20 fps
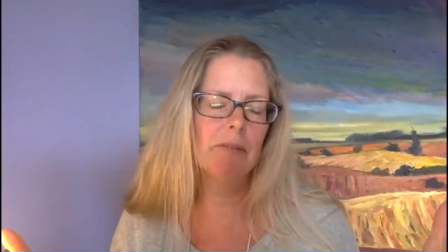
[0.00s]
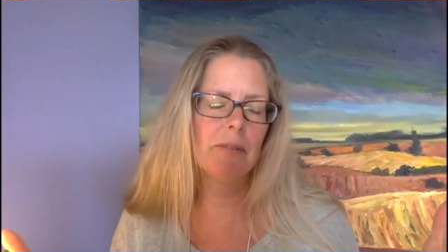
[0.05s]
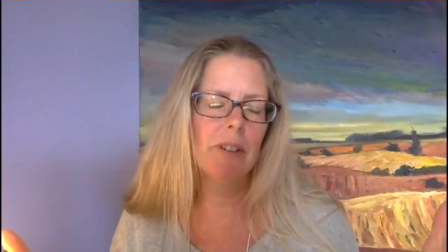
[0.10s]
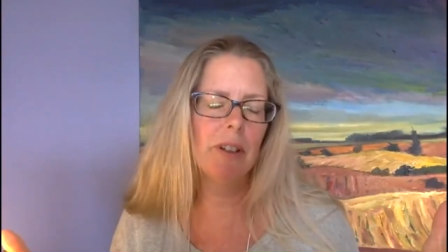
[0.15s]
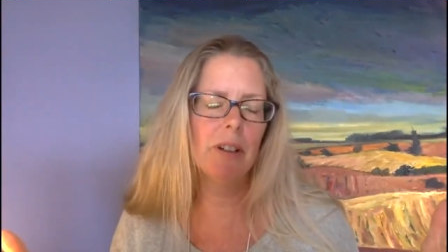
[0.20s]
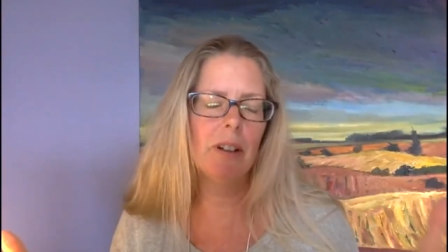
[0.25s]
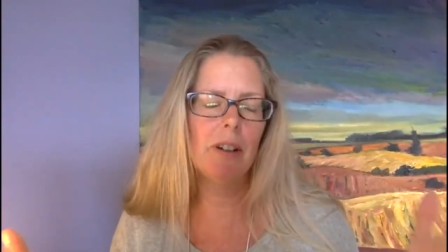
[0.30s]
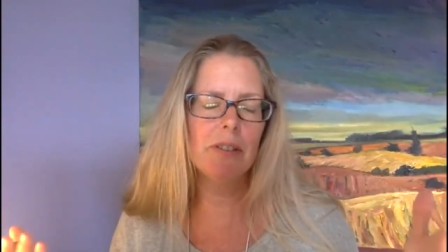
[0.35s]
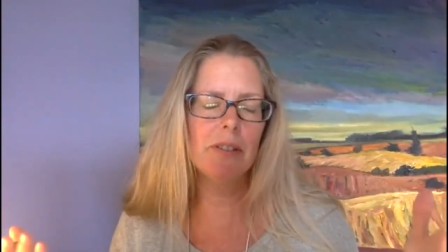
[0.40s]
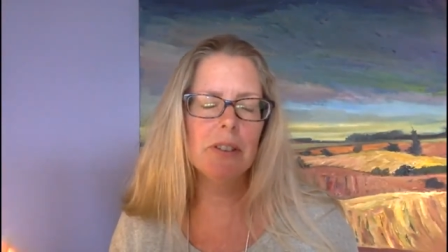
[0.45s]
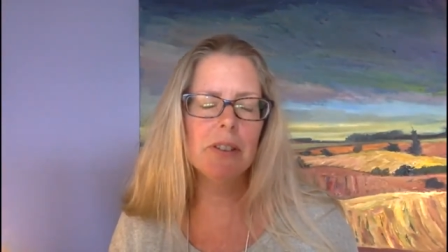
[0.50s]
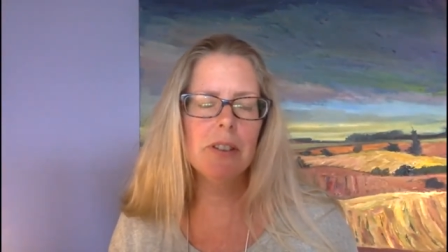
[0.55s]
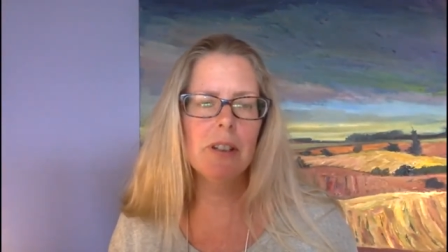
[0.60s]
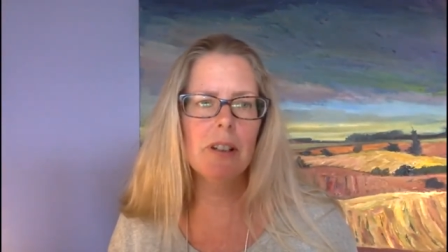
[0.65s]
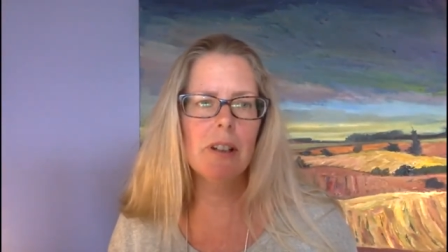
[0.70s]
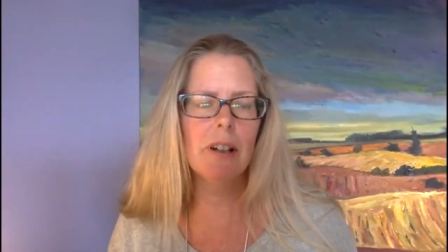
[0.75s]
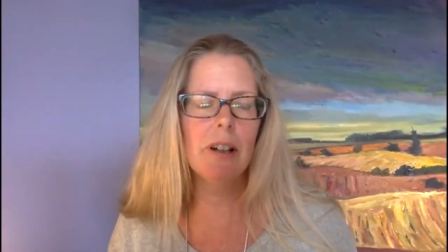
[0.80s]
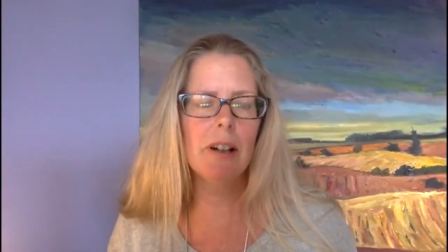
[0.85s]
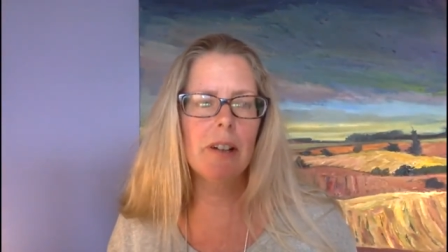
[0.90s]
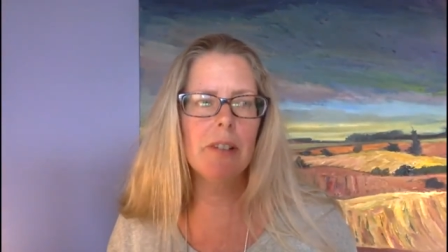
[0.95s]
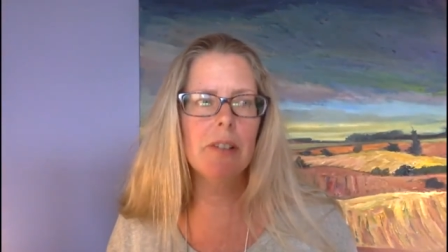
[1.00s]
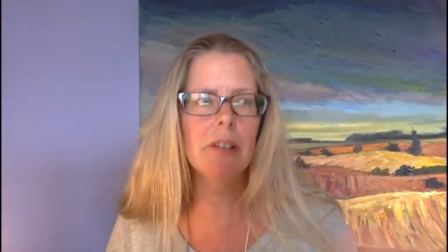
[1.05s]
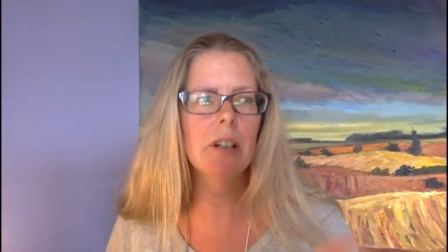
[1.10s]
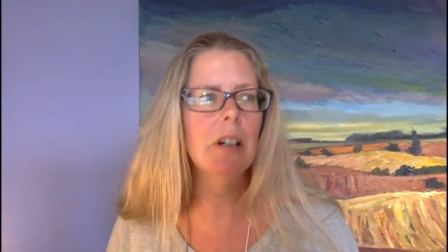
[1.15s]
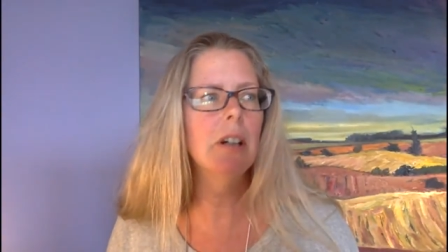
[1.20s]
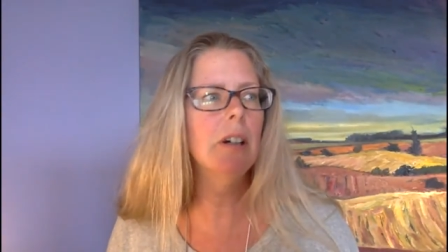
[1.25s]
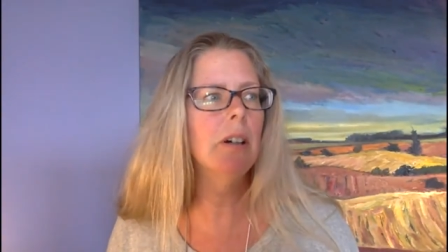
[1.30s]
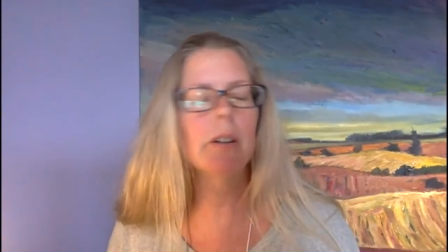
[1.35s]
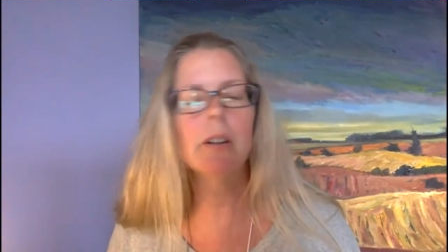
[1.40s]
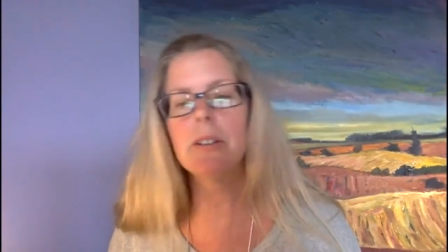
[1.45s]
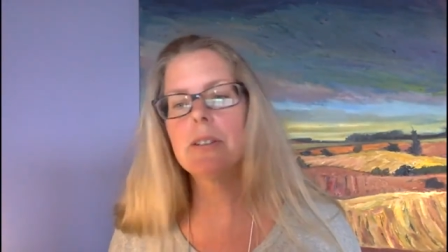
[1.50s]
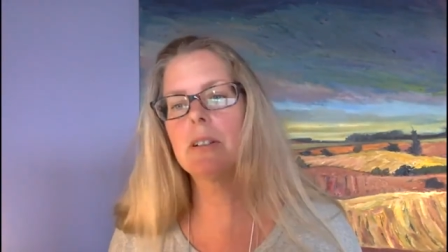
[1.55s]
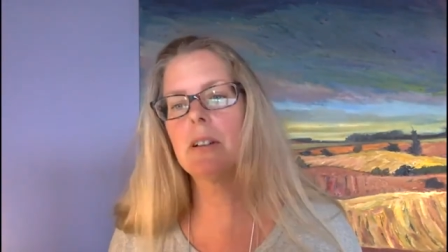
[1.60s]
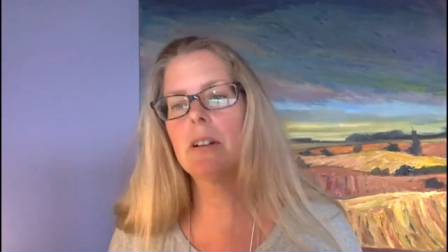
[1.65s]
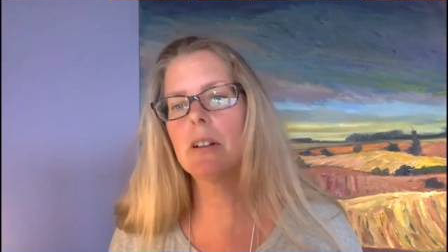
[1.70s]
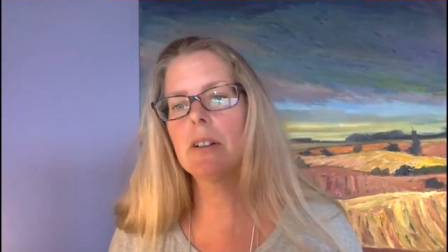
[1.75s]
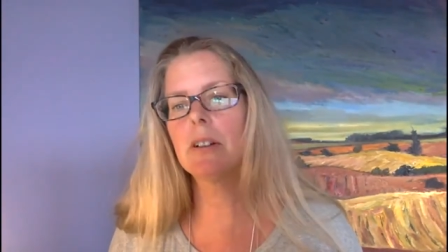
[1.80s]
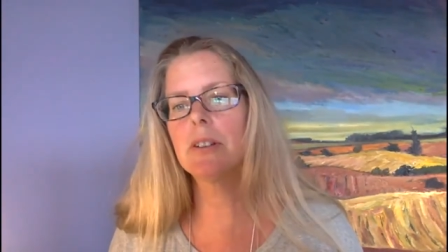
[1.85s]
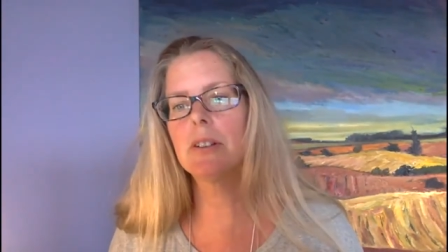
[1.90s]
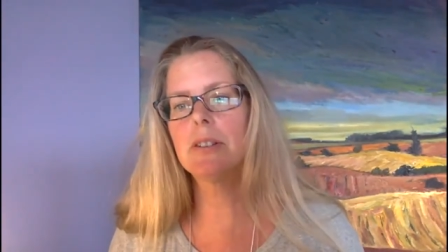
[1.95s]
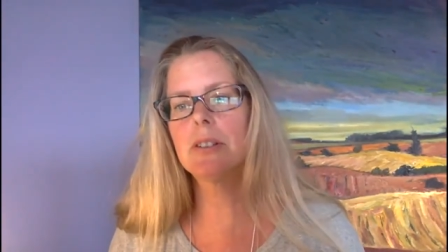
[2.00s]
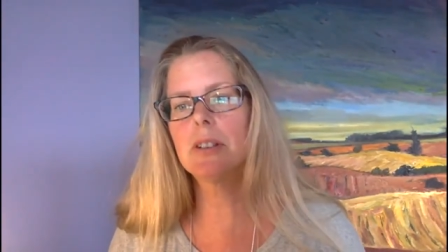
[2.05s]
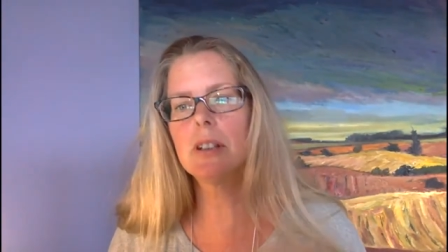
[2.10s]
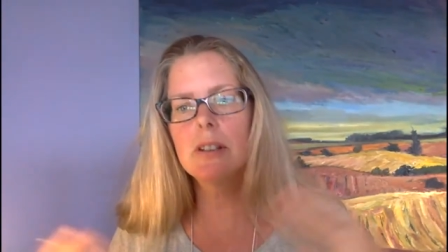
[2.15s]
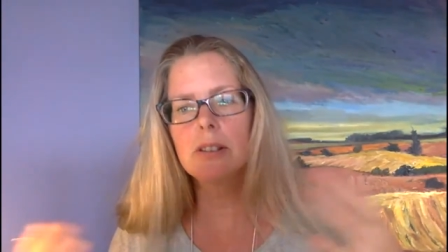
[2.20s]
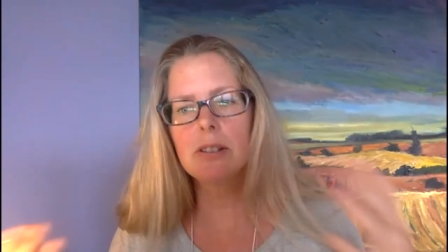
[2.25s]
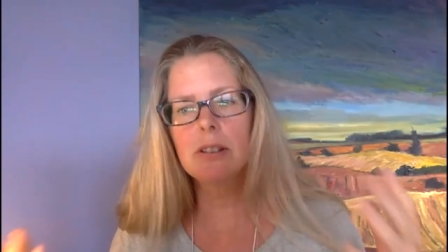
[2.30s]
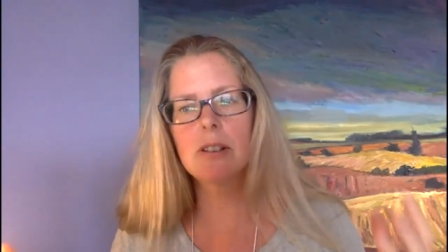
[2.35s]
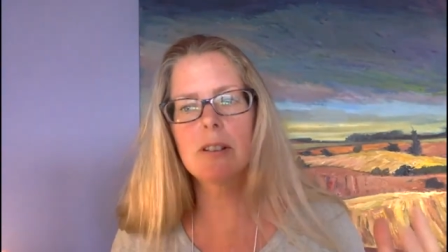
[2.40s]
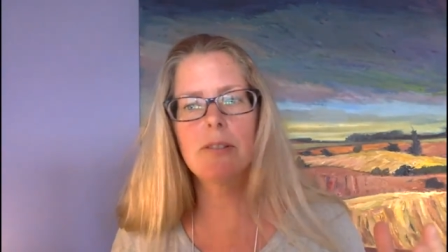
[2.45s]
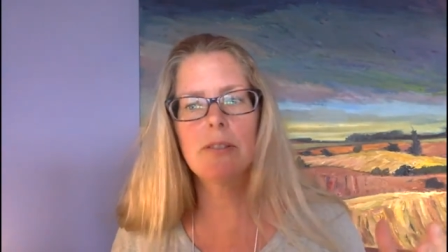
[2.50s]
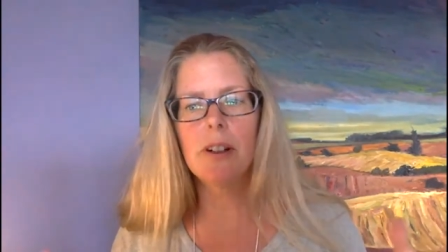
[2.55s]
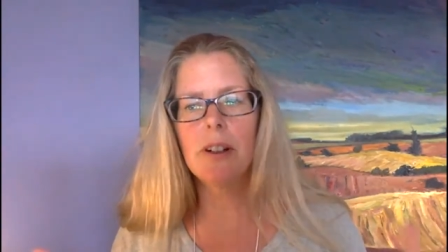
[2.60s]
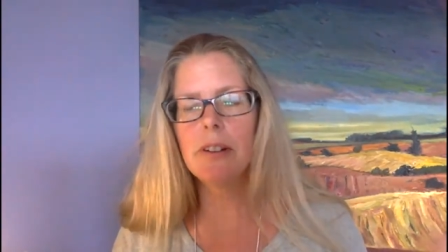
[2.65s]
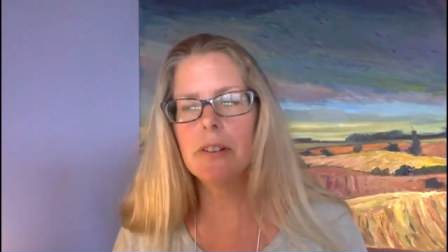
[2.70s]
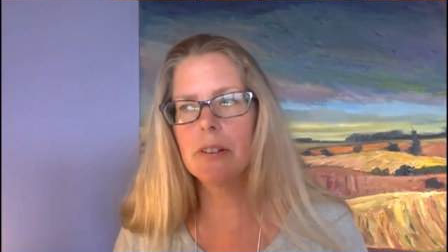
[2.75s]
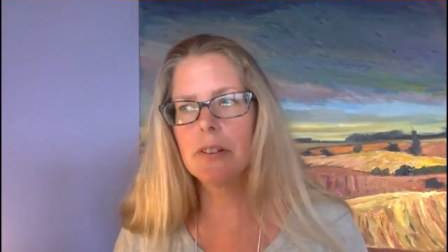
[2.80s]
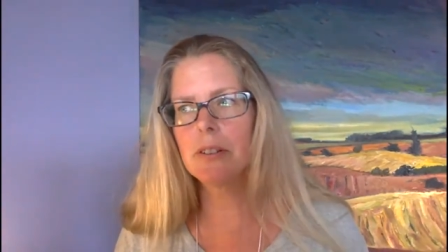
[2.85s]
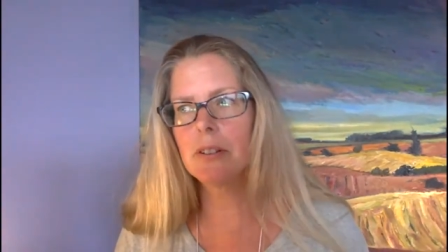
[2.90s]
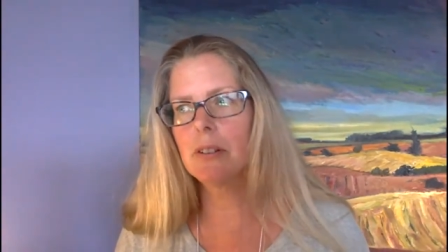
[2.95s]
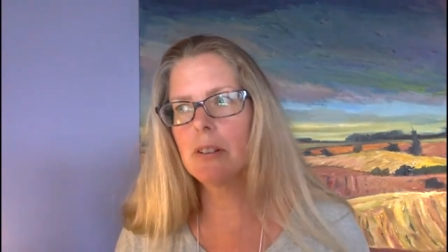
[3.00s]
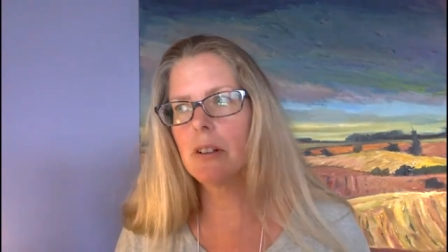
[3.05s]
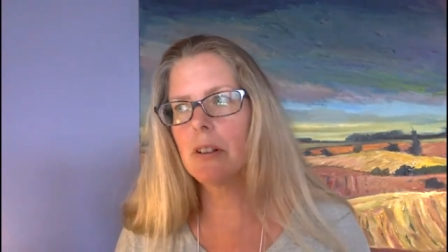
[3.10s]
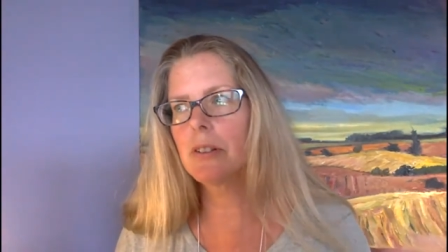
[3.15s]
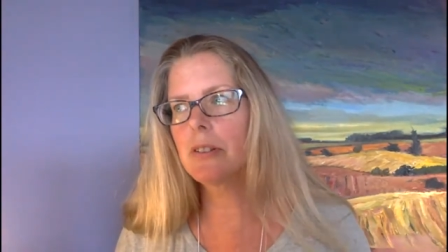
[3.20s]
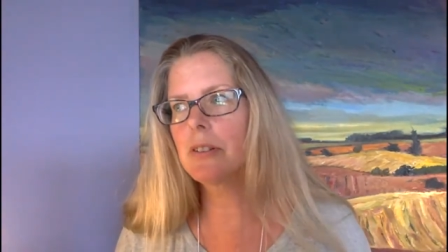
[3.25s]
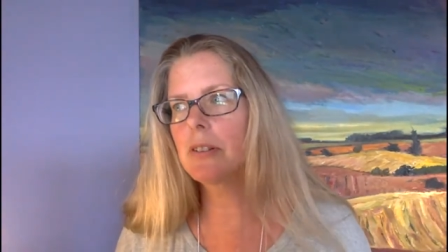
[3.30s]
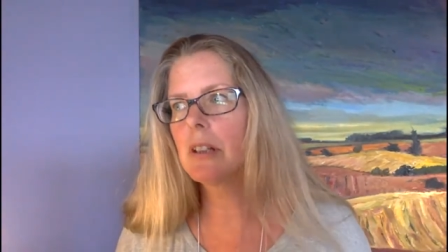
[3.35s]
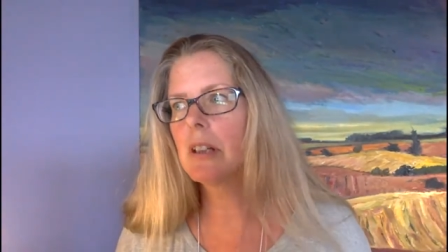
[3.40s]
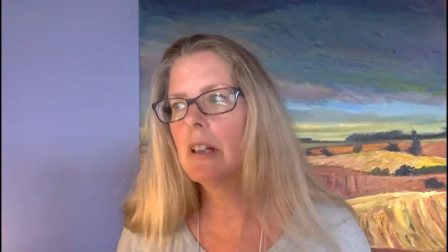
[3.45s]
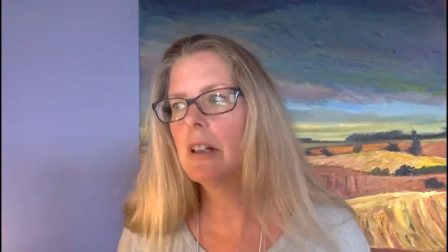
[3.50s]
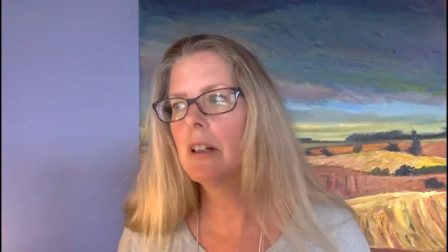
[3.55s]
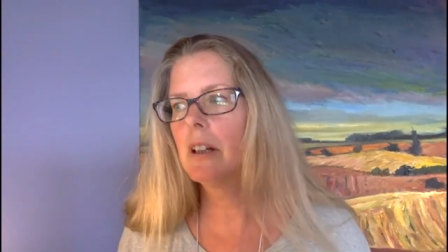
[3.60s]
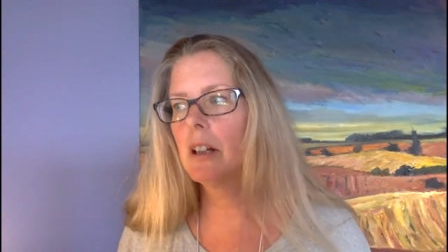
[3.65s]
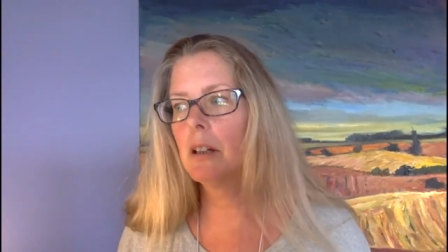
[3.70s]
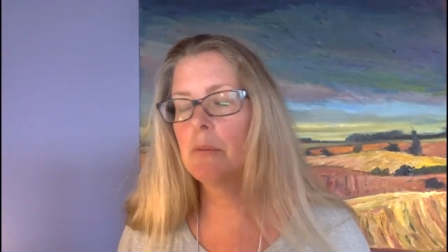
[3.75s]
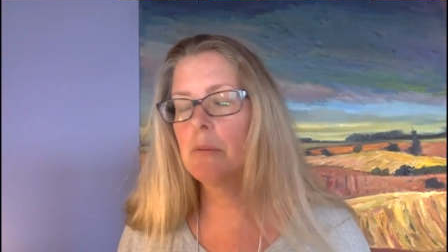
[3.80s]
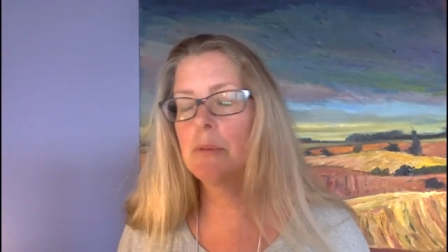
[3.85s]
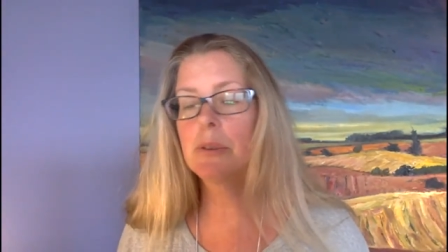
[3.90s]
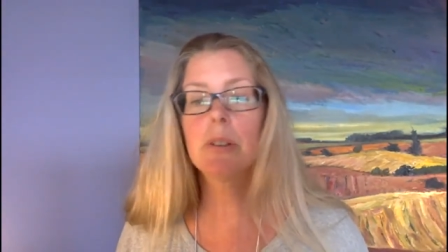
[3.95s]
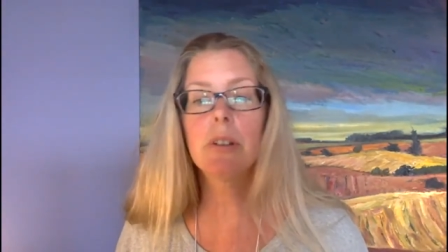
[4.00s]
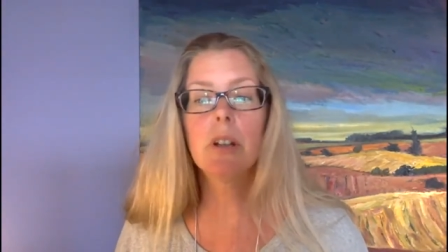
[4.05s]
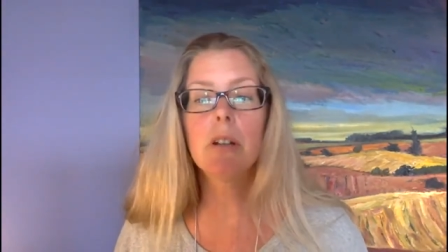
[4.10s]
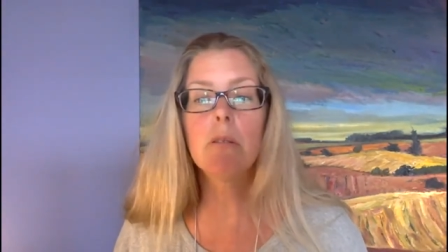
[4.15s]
They'll often say that, or as long as it's easy to find the source. So they